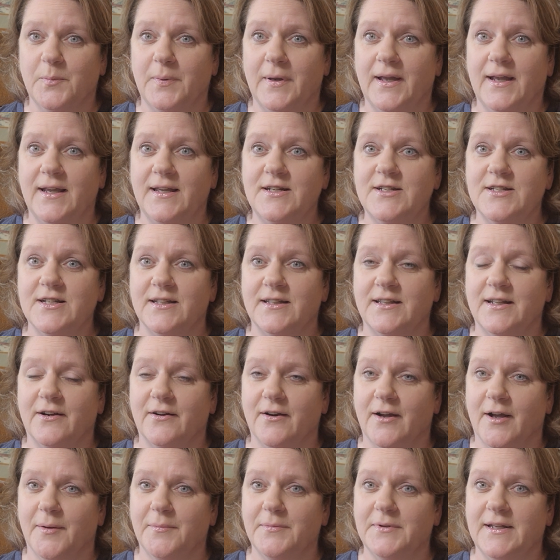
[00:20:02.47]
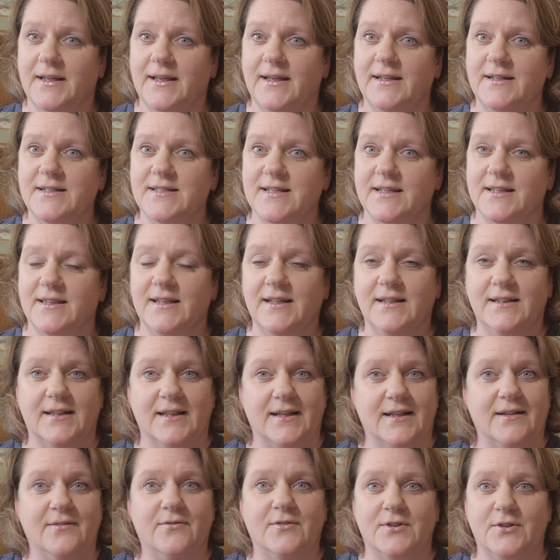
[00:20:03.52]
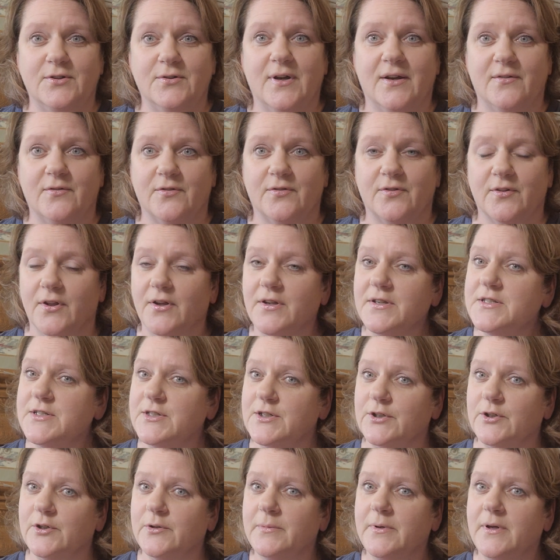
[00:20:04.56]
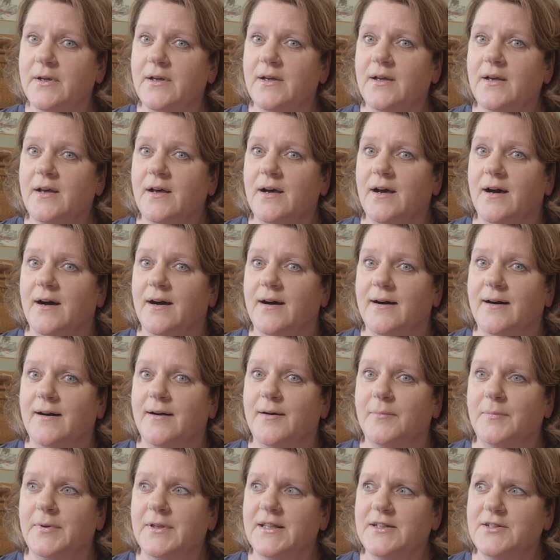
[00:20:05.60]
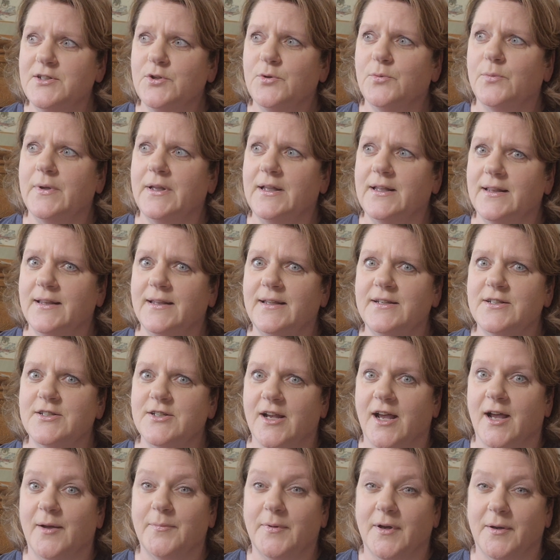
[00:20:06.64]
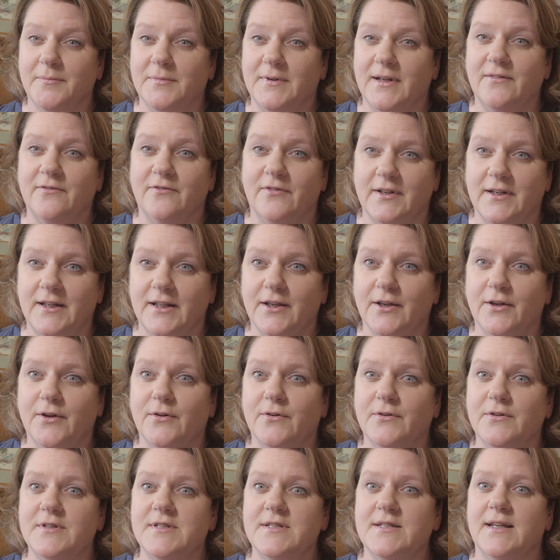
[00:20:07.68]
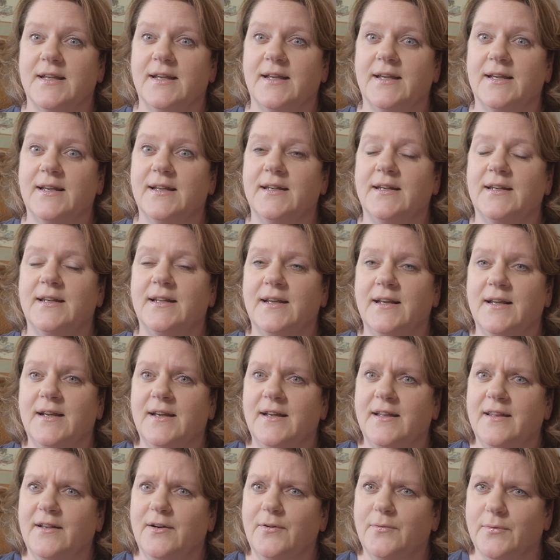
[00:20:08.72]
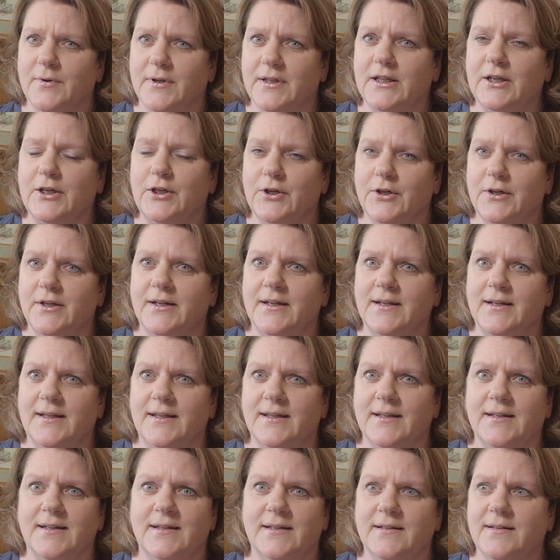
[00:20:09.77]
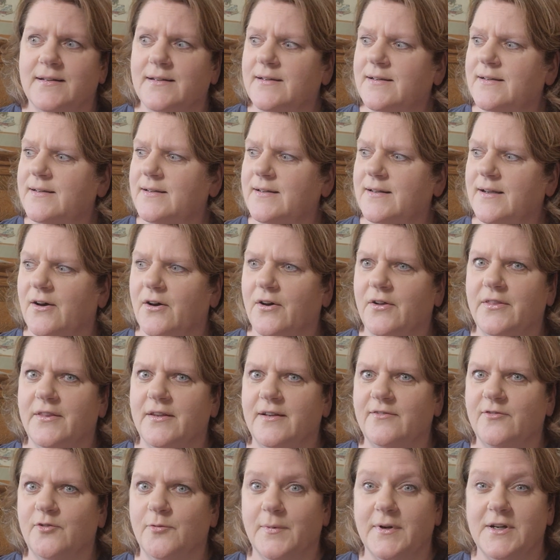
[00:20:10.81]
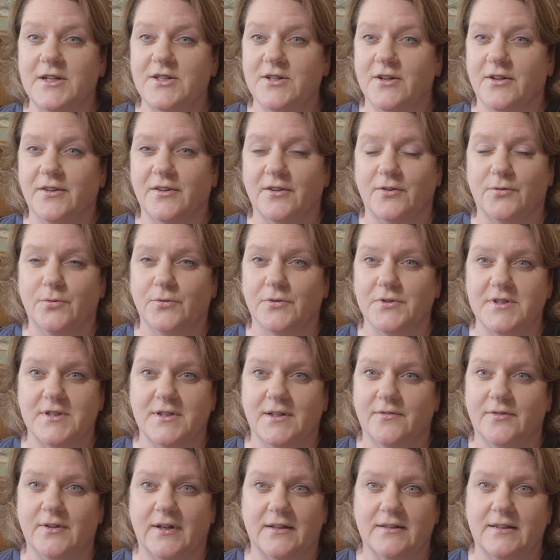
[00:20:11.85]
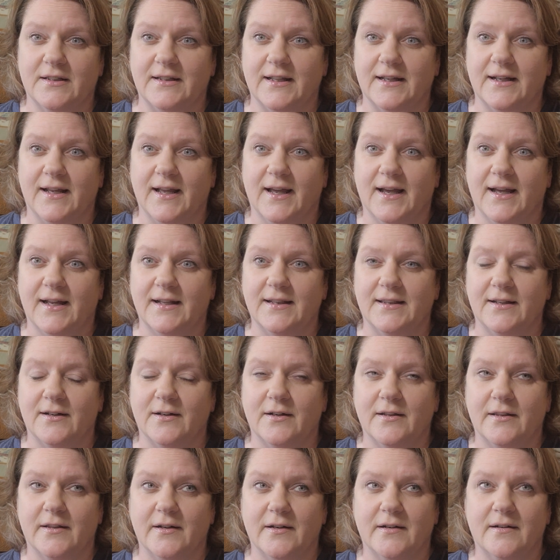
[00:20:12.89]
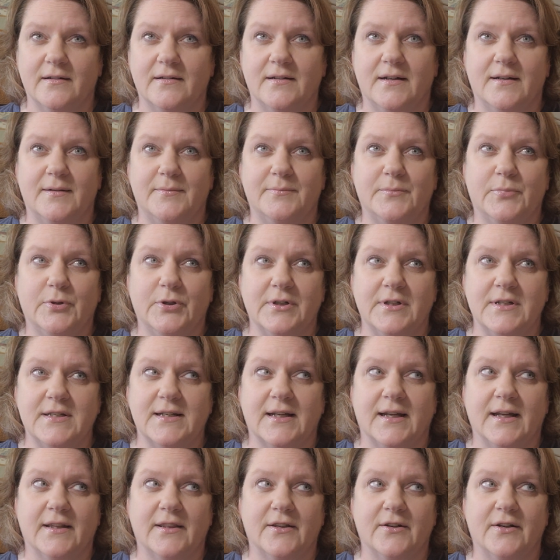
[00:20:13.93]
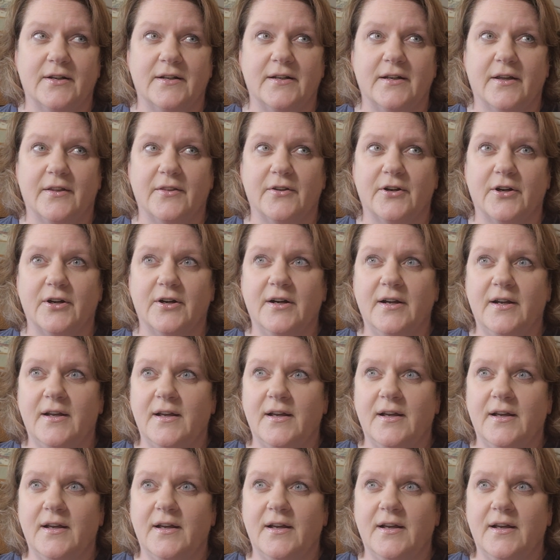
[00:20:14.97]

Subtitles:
page and their updates. I think they even do have a Flosstube. But they do weekly shop update videos, and they're really good at getting all the information, all the cool stuff out that they got. They're putting together another